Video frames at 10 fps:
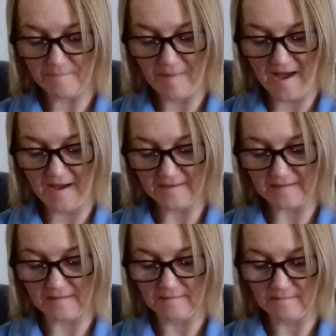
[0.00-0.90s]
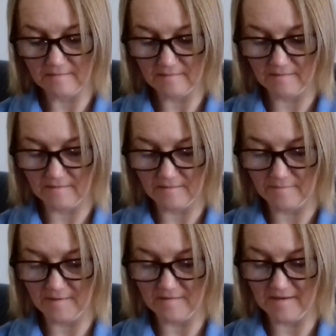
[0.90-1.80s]
back,
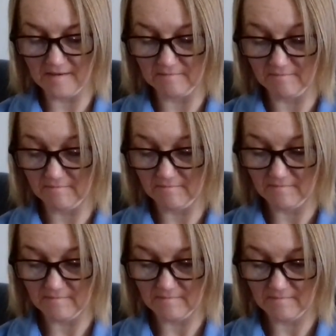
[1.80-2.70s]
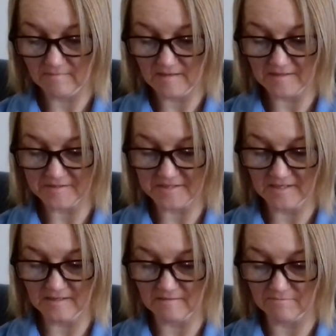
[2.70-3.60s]
and then that's
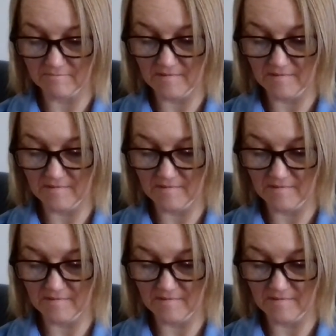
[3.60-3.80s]
it.